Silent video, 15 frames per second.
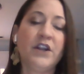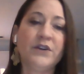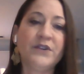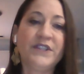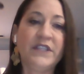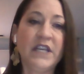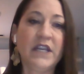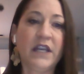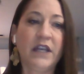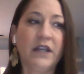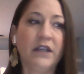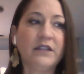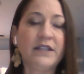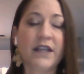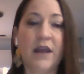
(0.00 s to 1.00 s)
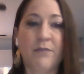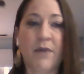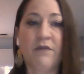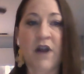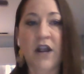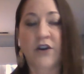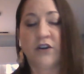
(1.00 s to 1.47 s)
seeking to get my
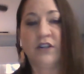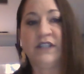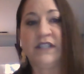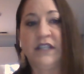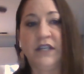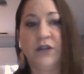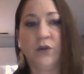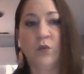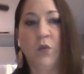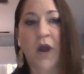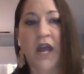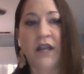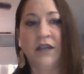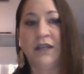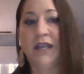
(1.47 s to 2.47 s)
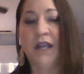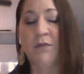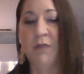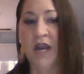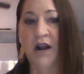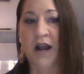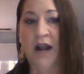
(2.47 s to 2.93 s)
record sealed when it
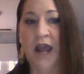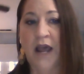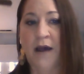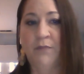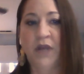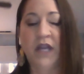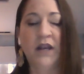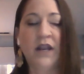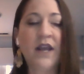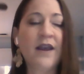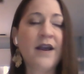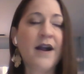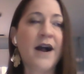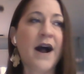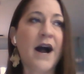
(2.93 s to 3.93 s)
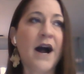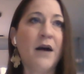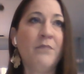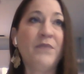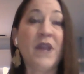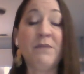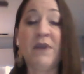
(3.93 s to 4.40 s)
may not happen?
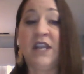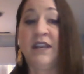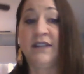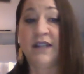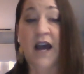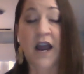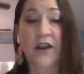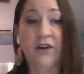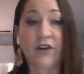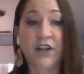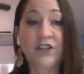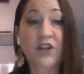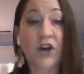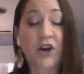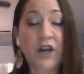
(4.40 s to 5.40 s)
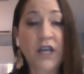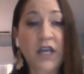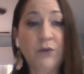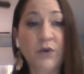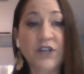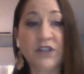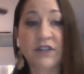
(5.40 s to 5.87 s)
They may need to hire an attorney,
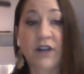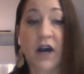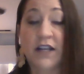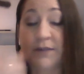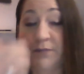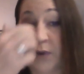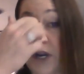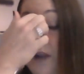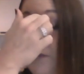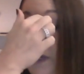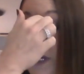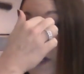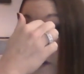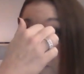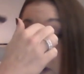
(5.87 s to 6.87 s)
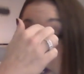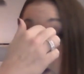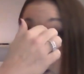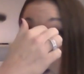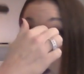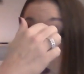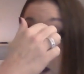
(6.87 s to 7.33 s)
which is cost prohibitive.
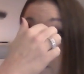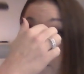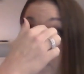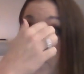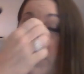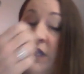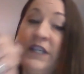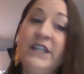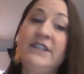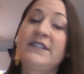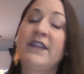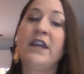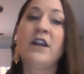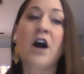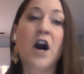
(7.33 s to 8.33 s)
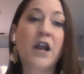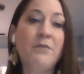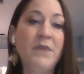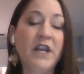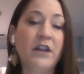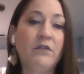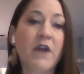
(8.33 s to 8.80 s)
So Clean Slate
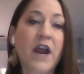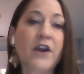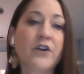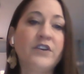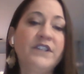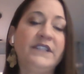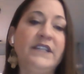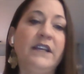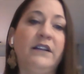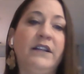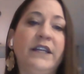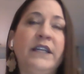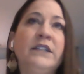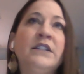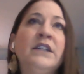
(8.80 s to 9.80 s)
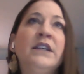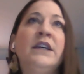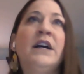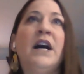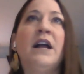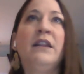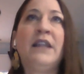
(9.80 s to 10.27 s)
automated record sealing
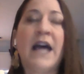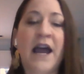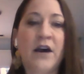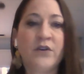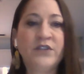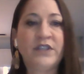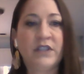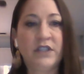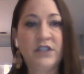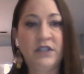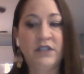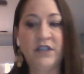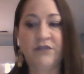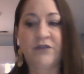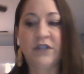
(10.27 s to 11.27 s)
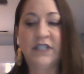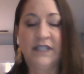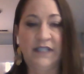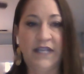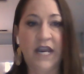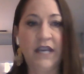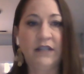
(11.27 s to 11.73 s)
allows different
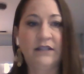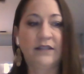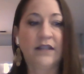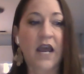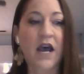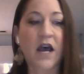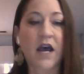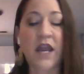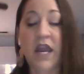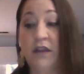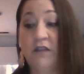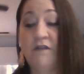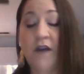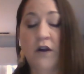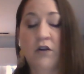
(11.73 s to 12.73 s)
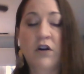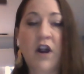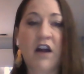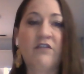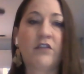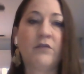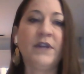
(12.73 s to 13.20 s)
states and the federal
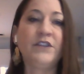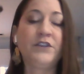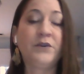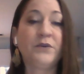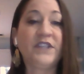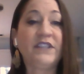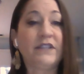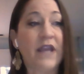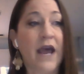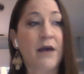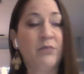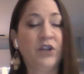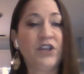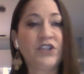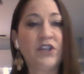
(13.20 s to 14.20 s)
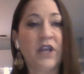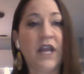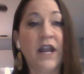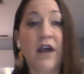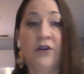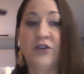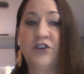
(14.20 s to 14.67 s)
government to establish
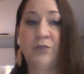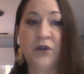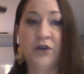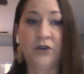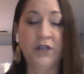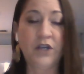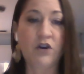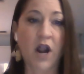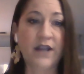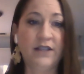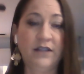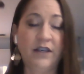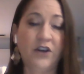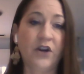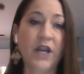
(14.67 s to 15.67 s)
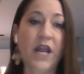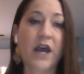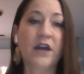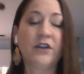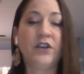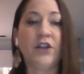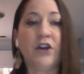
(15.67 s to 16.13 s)
an eligibility
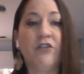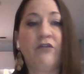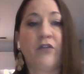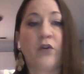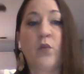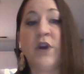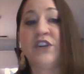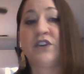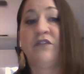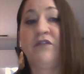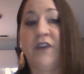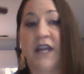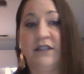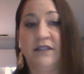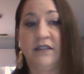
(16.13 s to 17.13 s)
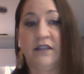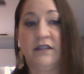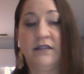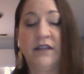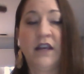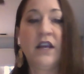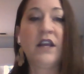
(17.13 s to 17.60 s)
criteria. For which
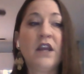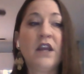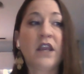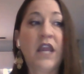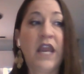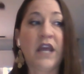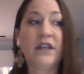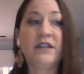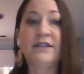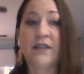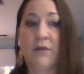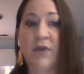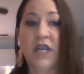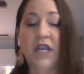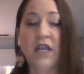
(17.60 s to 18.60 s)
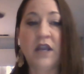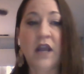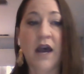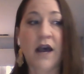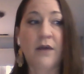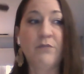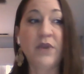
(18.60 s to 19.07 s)
offenses can somebody
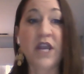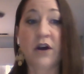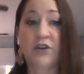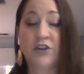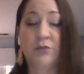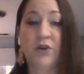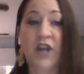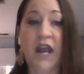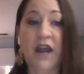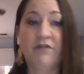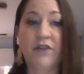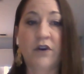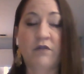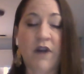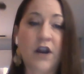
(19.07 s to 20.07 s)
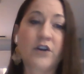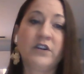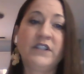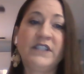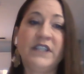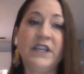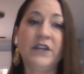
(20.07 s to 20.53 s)
be eligible to have their
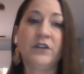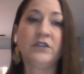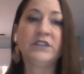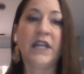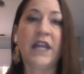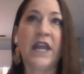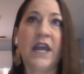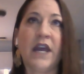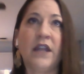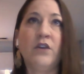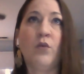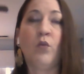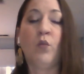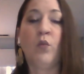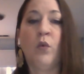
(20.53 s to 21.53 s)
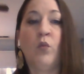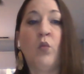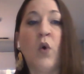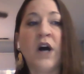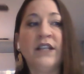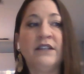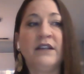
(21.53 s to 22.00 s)
record sealed, and
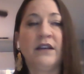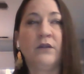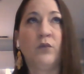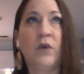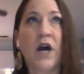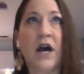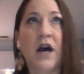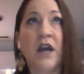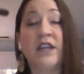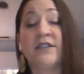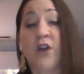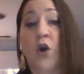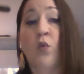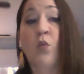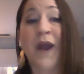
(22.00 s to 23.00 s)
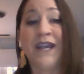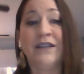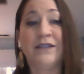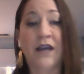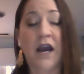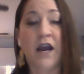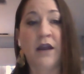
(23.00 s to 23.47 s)
what is our wait
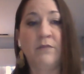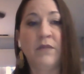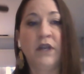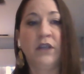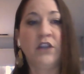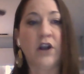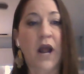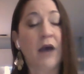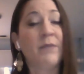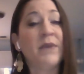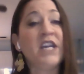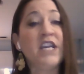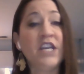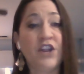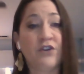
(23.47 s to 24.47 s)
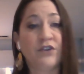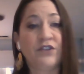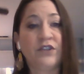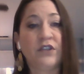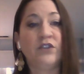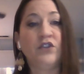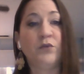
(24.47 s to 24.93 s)
time? How many
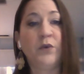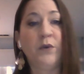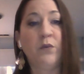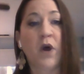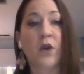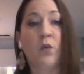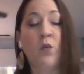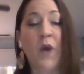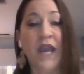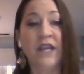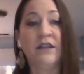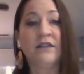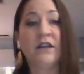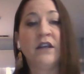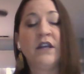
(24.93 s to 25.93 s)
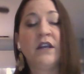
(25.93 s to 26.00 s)
years do we want to wait